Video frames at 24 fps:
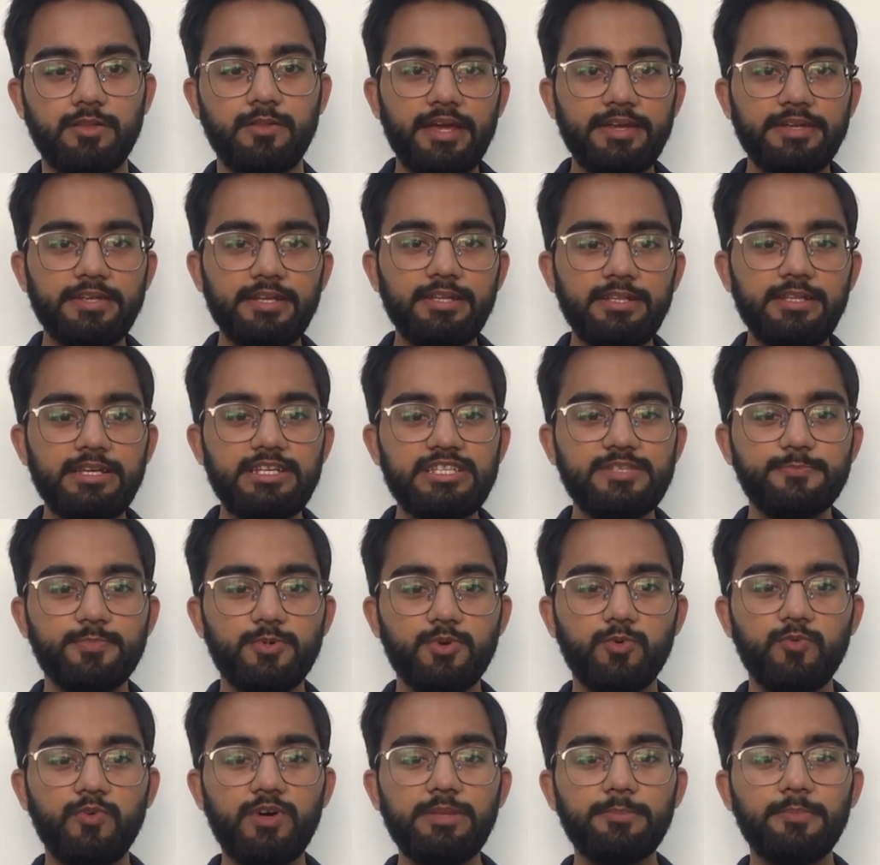Title is
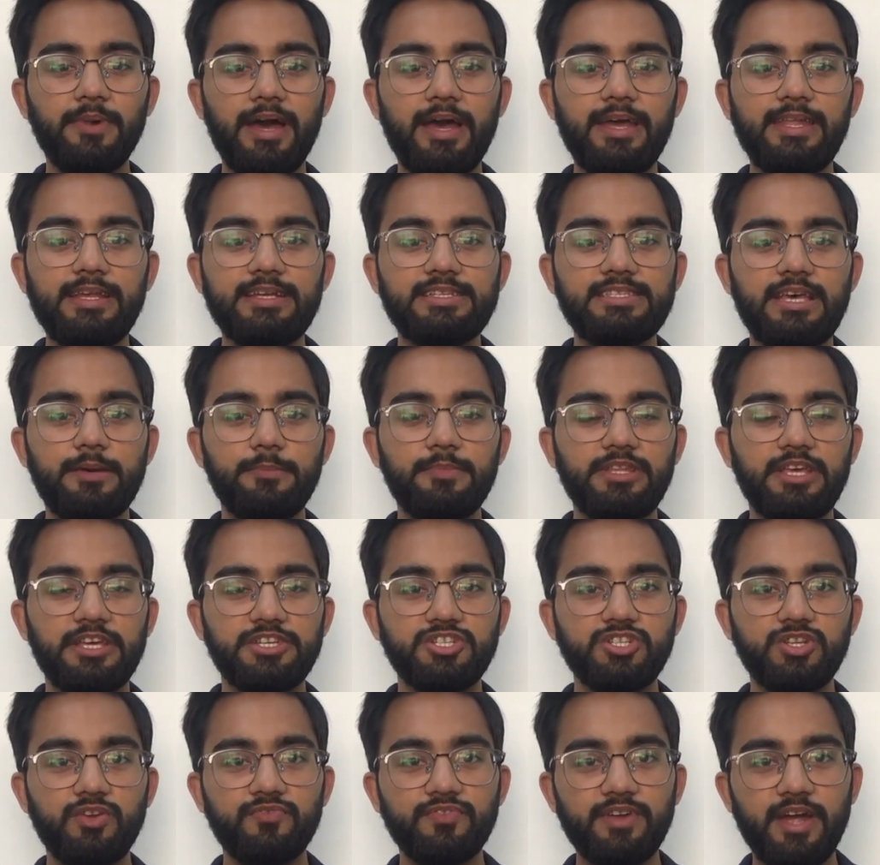proven by an
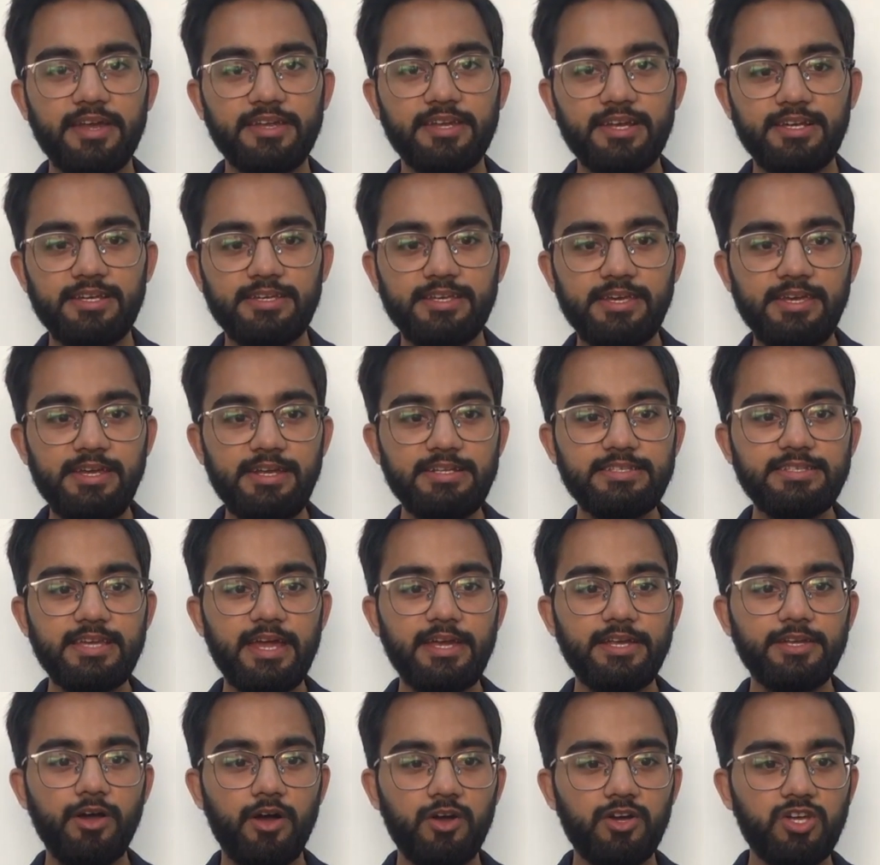examination of title deeds
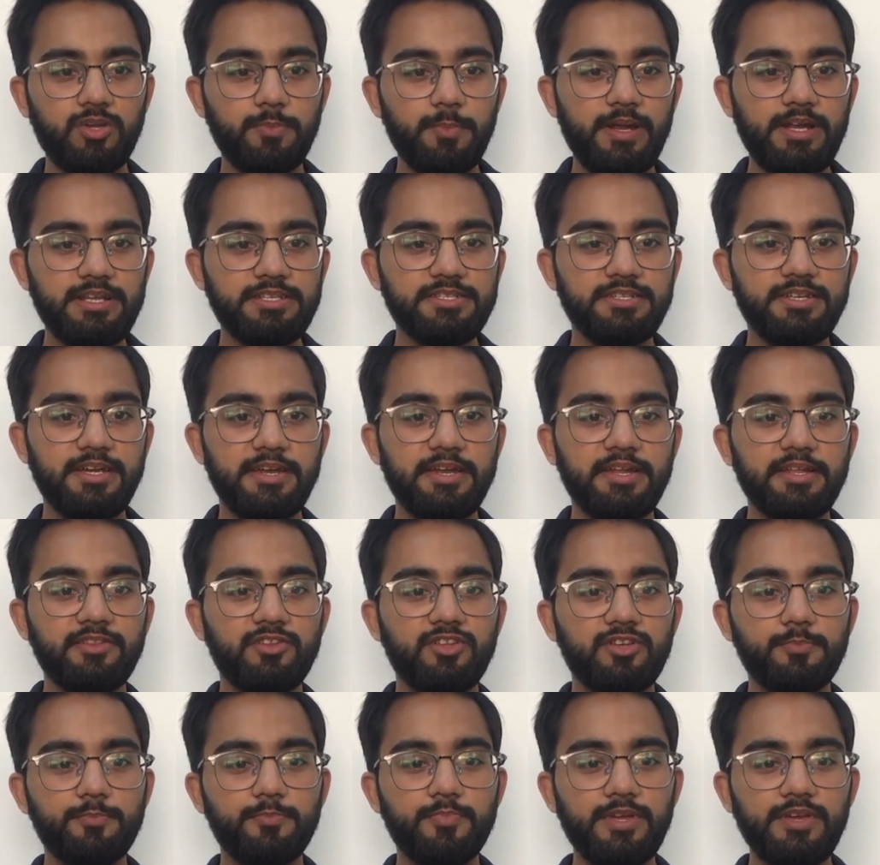and documents relating
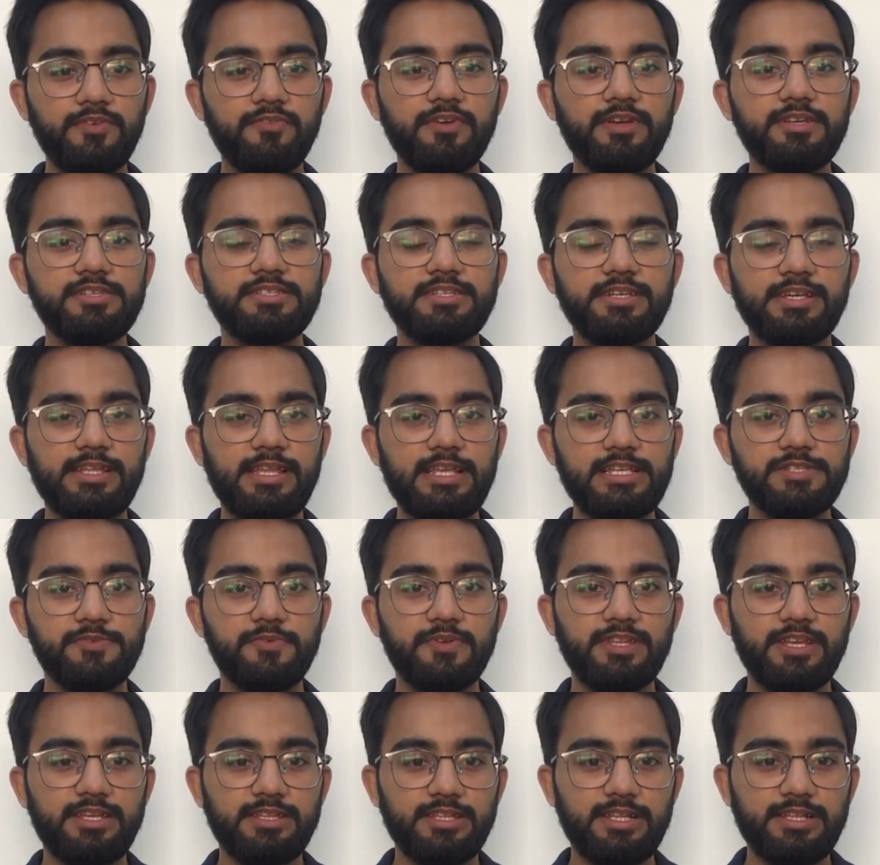to the previous dealings
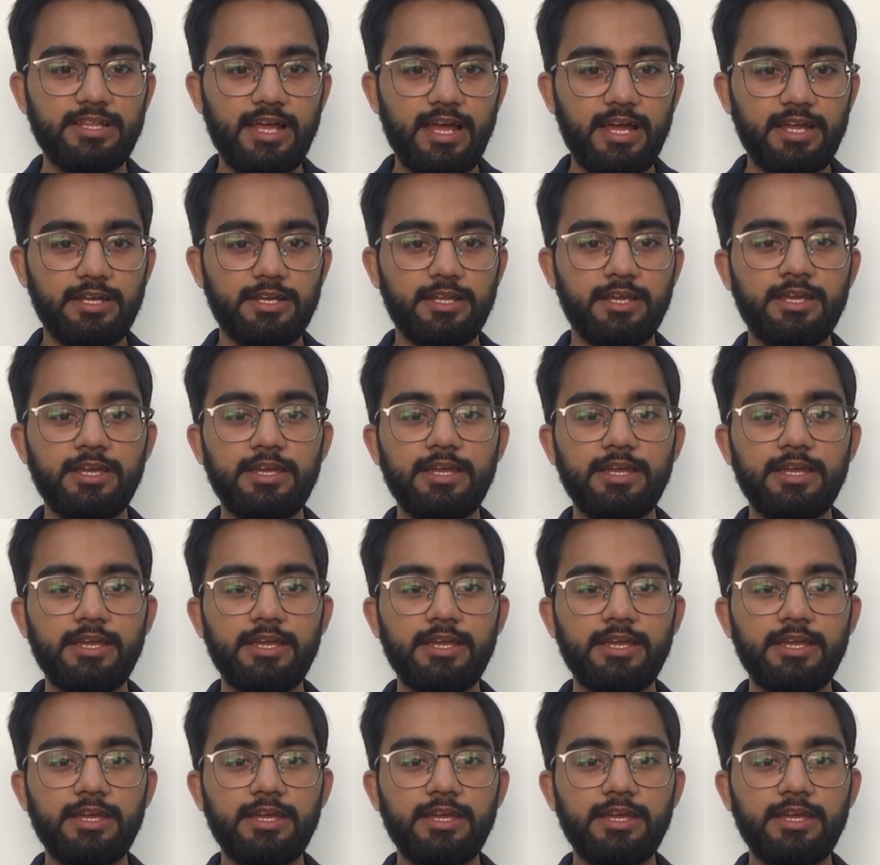within the land.